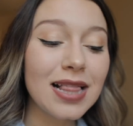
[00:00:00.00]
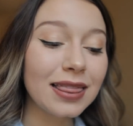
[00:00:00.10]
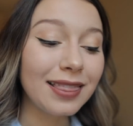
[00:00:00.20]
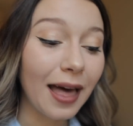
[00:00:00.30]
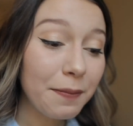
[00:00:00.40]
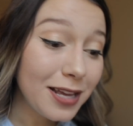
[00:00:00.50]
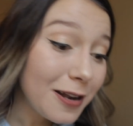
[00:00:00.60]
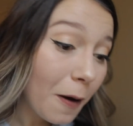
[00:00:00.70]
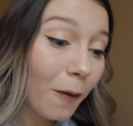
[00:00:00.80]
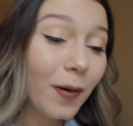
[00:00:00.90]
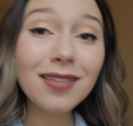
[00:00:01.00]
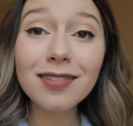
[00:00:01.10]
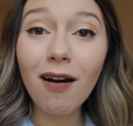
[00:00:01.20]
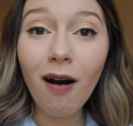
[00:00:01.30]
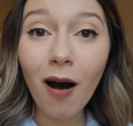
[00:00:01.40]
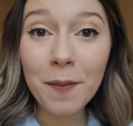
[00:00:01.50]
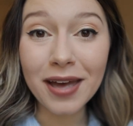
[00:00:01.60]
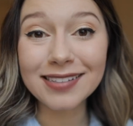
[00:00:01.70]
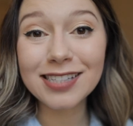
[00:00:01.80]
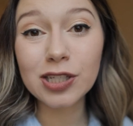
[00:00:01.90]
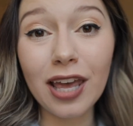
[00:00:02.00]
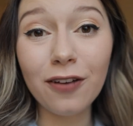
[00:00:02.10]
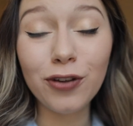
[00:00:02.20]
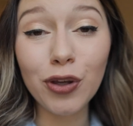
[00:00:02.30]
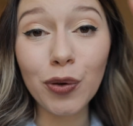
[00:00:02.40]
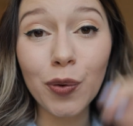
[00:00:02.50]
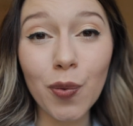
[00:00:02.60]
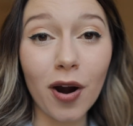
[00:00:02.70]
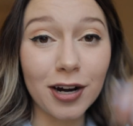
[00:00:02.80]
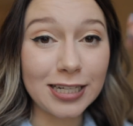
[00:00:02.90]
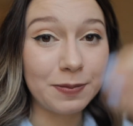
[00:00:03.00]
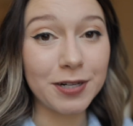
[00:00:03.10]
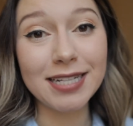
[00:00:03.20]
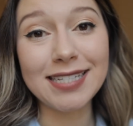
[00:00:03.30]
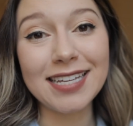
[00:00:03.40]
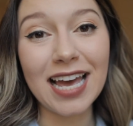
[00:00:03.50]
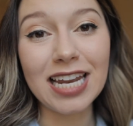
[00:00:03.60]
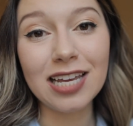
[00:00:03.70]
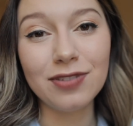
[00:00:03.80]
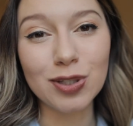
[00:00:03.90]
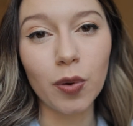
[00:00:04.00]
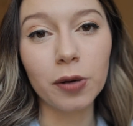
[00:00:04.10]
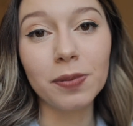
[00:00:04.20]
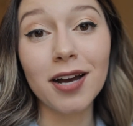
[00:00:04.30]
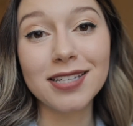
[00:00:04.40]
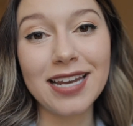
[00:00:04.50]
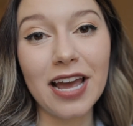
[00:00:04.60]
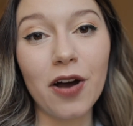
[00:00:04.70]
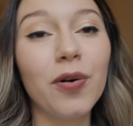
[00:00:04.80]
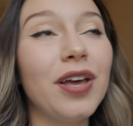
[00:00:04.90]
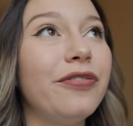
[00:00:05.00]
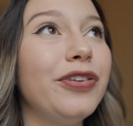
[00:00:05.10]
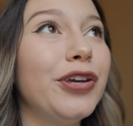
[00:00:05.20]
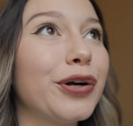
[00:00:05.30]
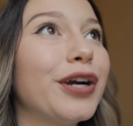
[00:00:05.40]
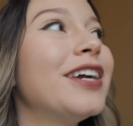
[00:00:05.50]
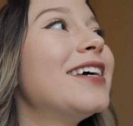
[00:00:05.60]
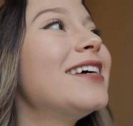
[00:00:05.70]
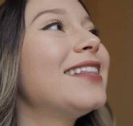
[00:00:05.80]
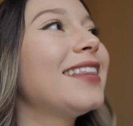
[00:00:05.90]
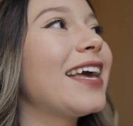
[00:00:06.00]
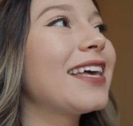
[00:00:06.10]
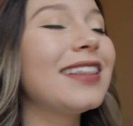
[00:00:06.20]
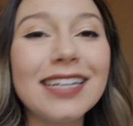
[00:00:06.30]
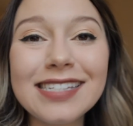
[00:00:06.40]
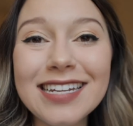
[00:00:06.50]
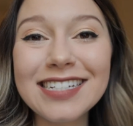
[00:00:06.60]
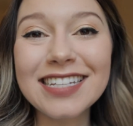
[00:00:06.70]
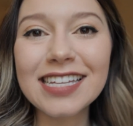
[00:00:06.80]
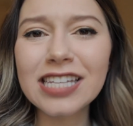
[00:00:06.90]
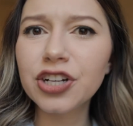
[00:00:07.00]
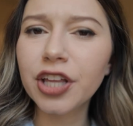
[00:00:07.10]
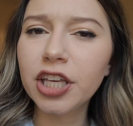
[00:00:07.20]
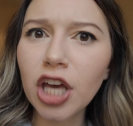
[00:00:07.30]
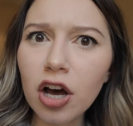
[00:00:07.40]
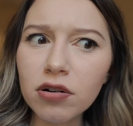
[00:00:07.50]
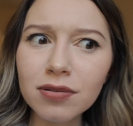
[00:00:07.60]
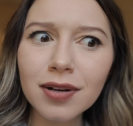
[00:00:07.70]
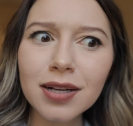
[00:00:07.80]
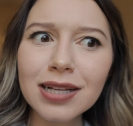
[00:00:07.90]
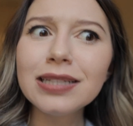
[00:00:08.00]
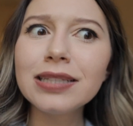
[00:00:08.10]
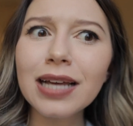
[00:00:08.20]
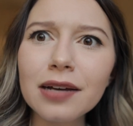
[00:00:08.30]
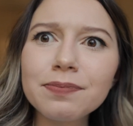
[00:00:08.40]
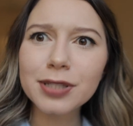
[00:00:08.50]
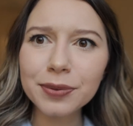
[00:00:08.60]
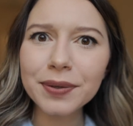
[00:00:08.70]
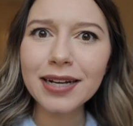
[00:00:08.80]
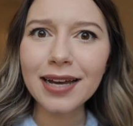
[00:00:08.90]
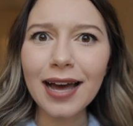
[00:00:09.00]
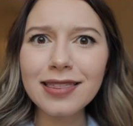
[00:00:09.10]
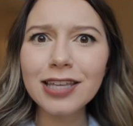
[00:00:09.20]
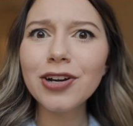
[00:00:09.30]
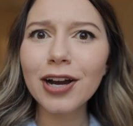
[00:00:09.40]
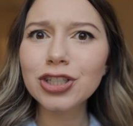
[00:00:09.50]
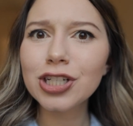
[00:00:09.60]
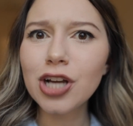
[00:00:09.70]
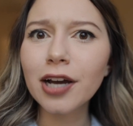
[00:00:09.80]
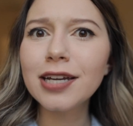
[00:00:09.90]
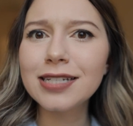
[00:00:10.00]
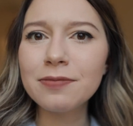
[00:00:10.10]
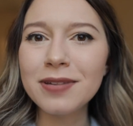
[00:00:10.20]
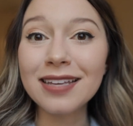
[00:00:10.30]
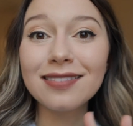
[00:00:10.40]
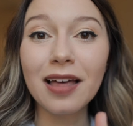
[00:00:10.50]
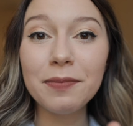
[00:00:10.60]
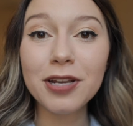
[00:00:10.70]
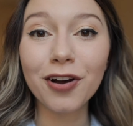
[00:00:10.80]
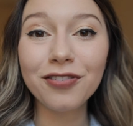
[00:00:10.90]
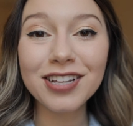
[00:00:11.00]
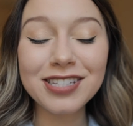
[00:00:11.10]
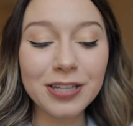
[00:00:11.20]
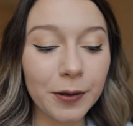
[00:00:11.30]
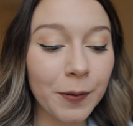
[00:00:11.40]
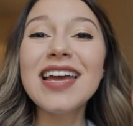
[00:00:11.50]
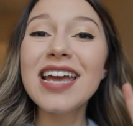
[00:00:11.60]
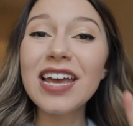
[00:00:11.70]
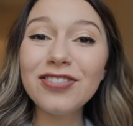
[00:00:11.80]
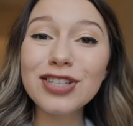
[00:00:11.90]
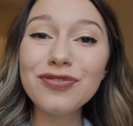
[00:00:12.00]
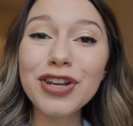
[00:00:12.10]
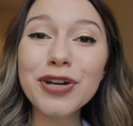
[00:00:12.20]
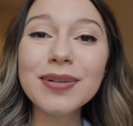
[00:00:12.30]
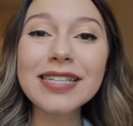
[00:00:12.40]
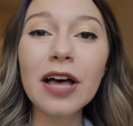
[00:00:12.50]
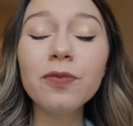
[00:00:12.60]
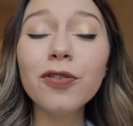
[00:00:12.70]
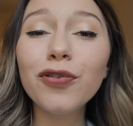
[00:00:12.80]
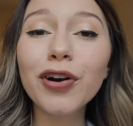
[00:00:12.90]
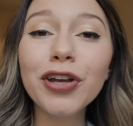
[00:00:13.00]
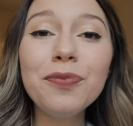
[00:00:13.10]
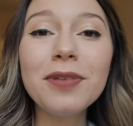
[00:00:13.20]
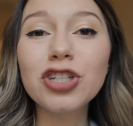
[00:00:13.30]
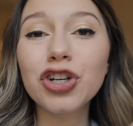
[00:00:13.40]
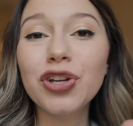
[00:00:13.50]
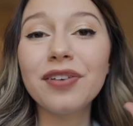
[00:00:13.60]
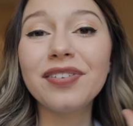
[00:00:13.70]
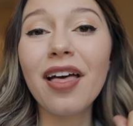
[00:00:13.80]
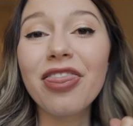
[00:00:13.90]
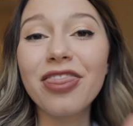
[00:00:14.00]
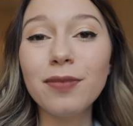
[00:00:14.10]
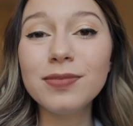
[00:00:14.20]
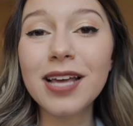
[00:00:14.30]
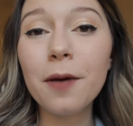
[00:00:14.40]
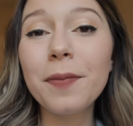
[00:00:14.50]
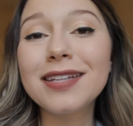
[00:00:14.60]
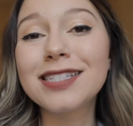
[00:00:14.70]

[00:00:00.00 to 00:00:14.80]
Let me know in the comments if you are experiencing any of these roadblocks now. If you're like listening to this and you're like, yo, Serena, I think you're actually talking to me. Let me know if that's you. If this video was helpful for you, make sure you give it a thumbs up and